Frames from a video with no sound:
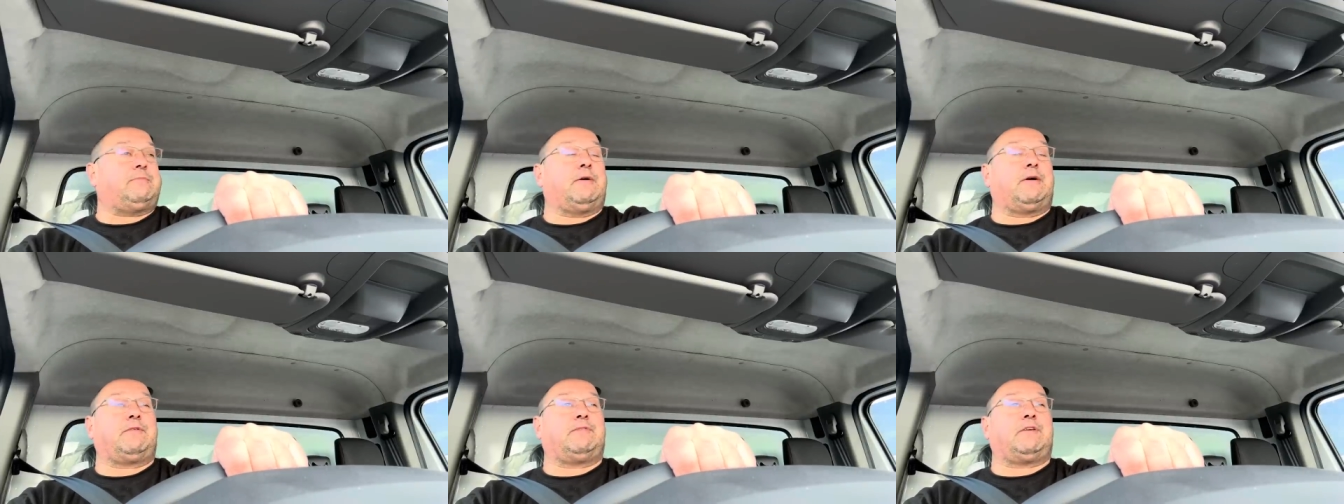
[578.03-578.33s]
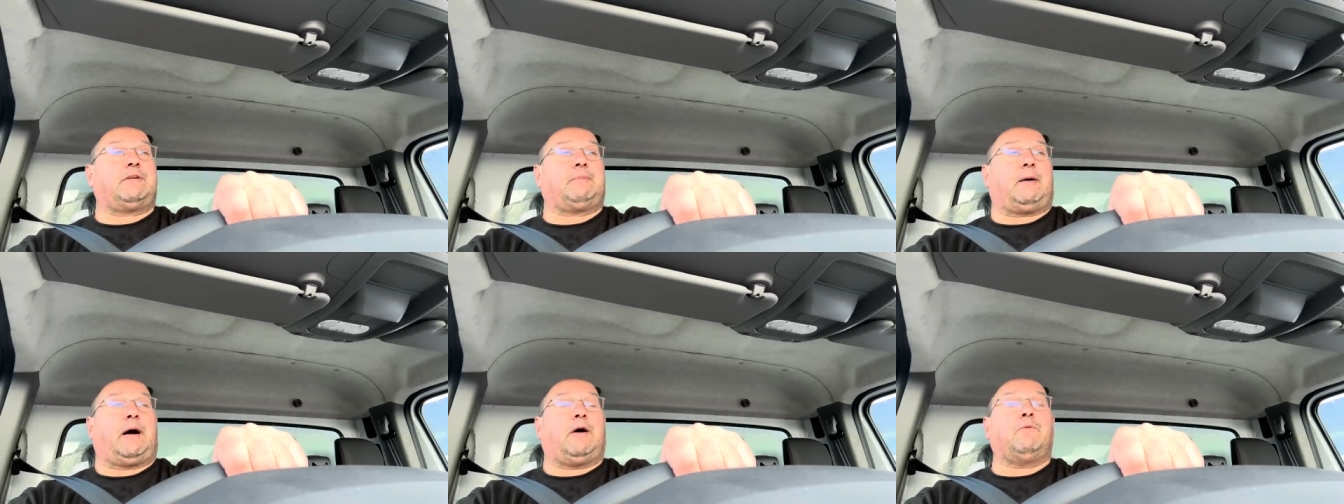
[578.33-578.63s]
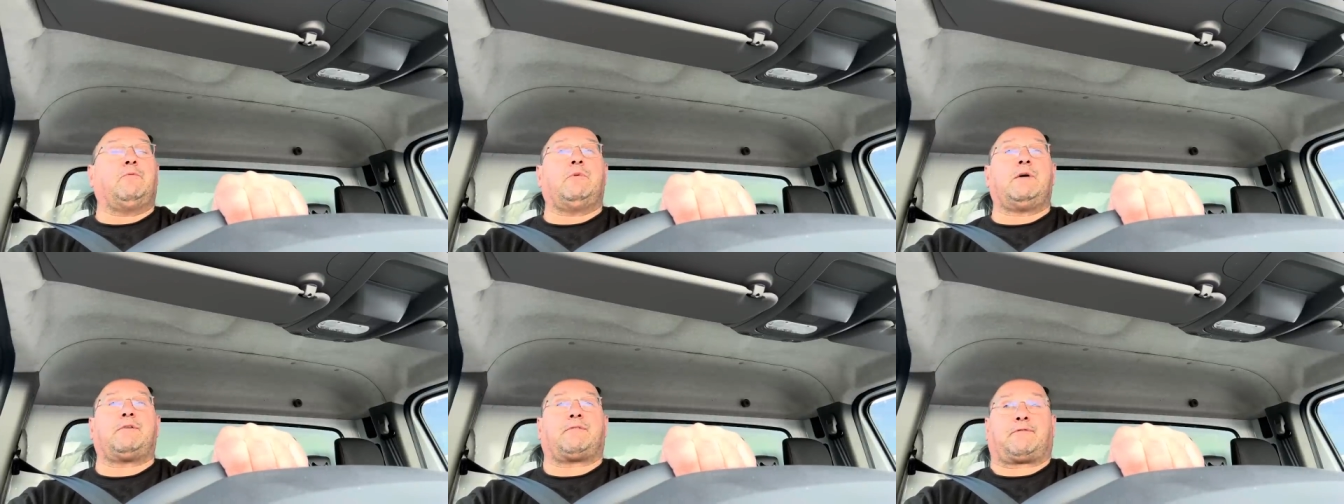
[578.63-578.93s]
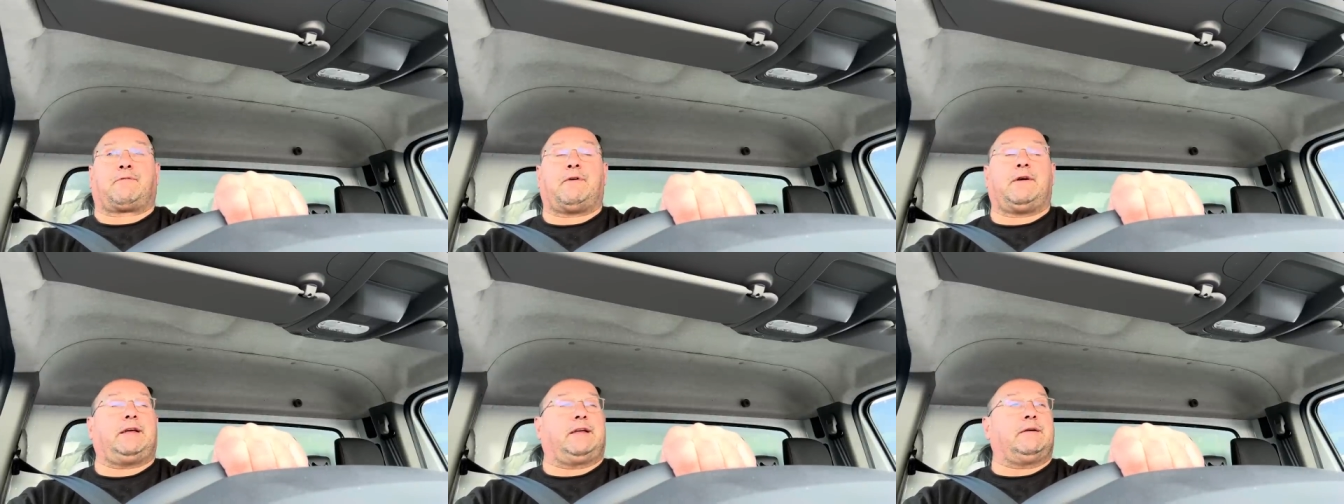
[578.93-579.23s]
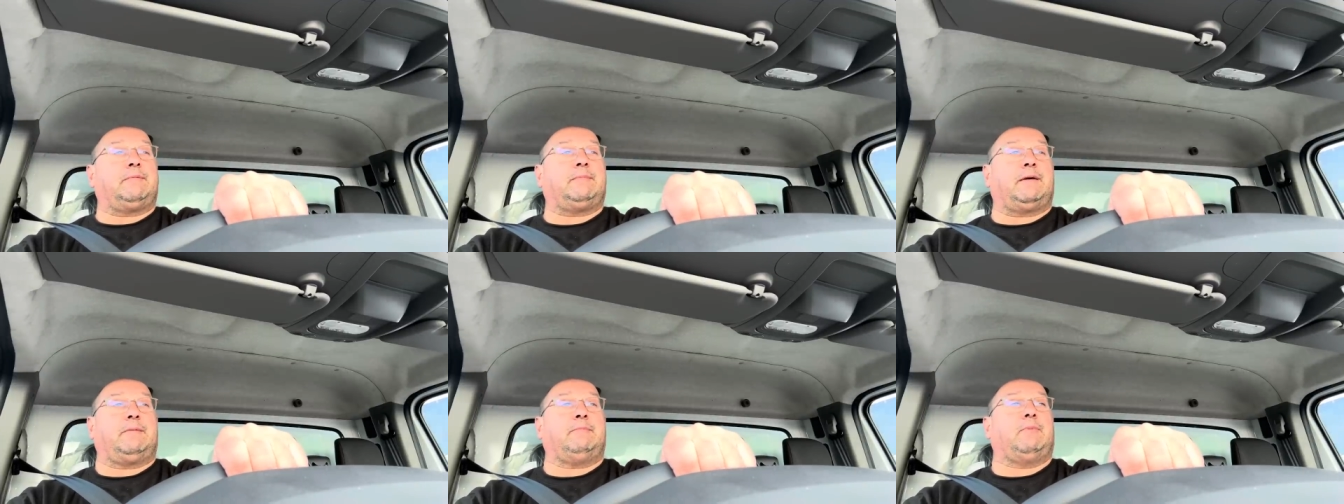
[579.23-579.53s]
moving about with
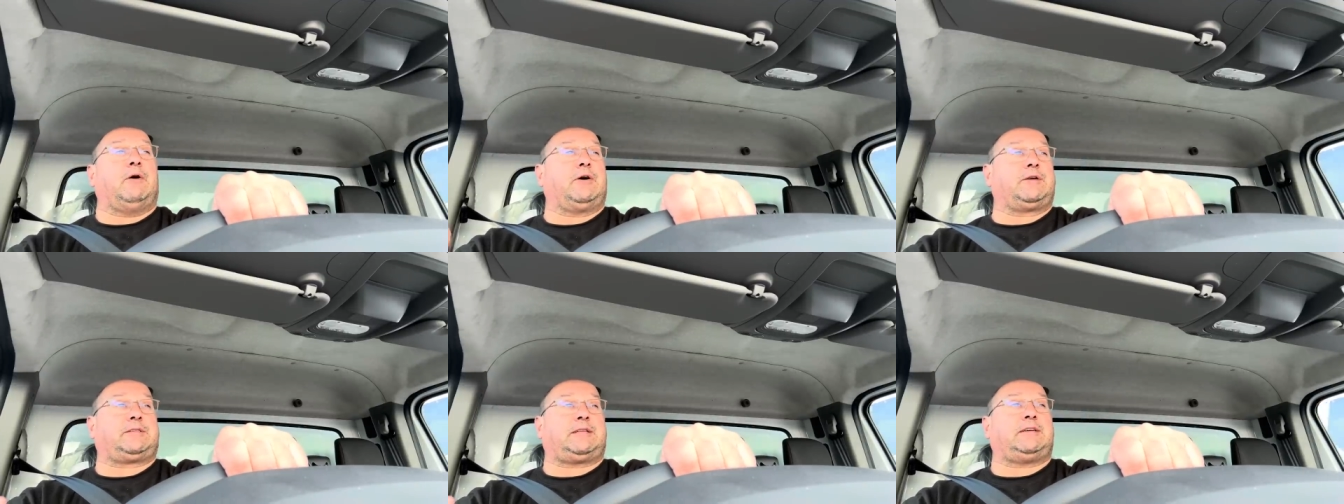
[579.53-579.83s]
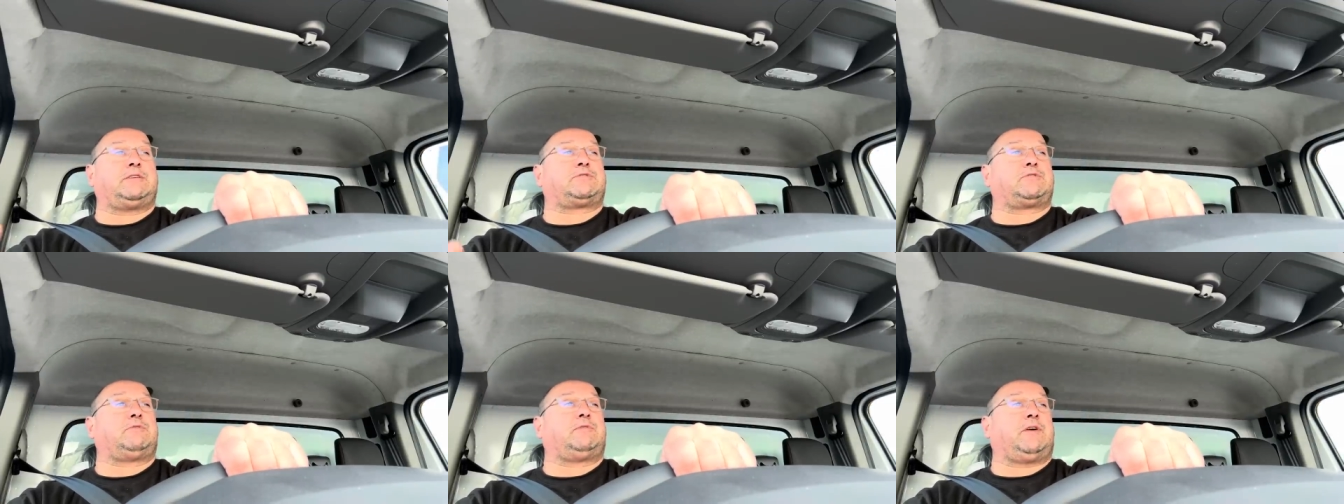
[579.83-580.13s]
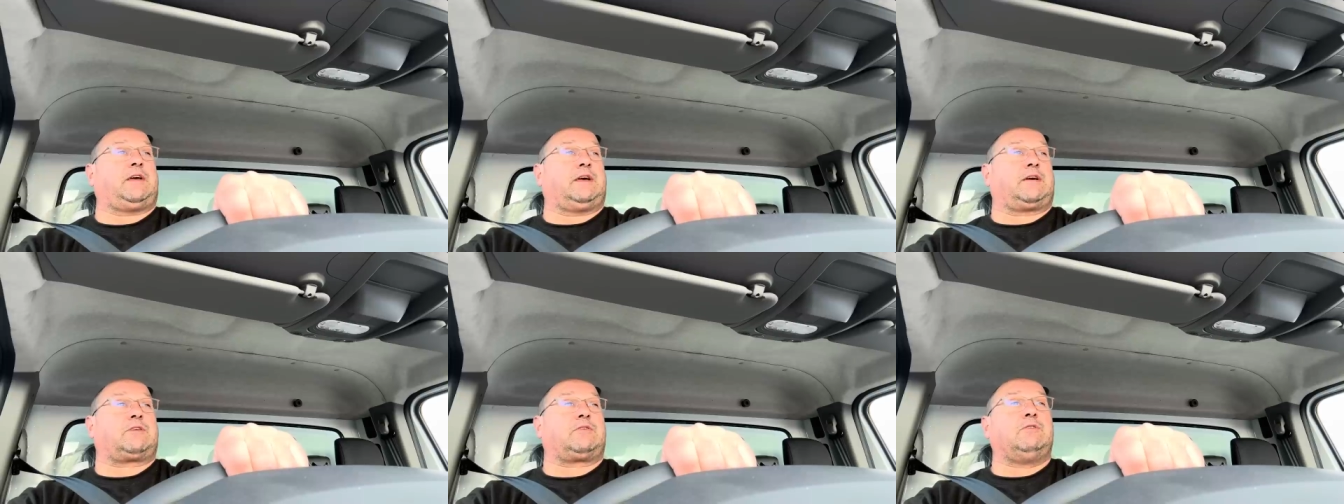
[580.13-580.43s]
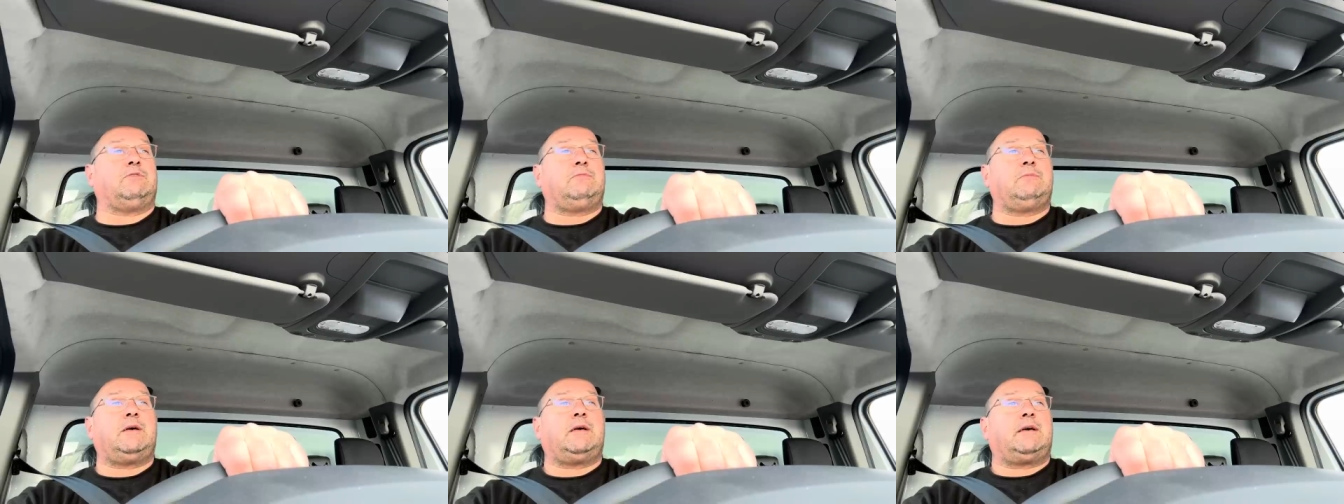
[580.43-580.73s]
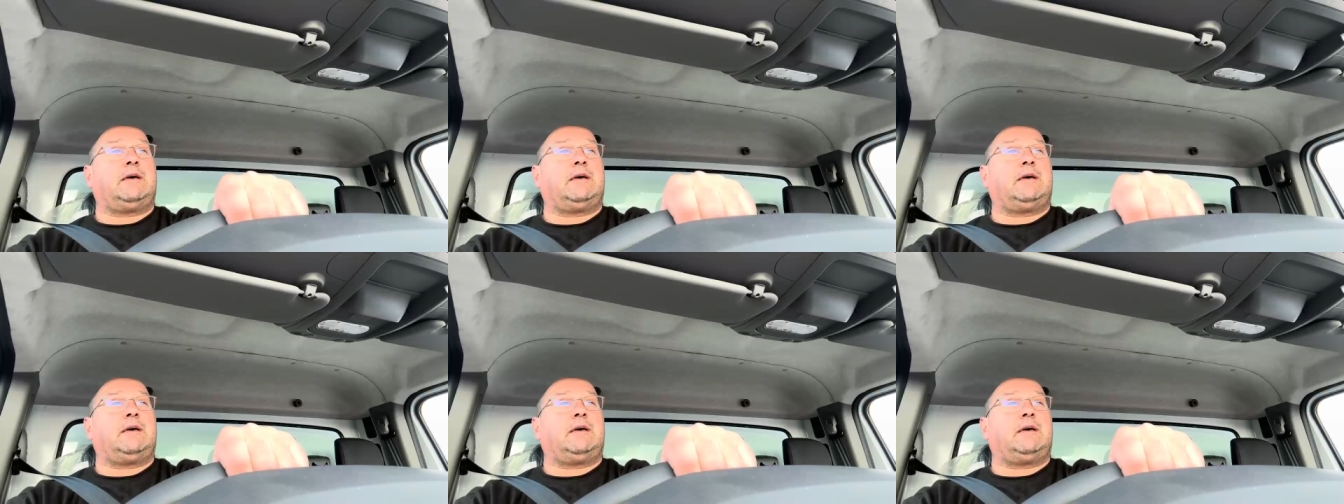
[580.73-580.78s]
freedom in my diesel vehicle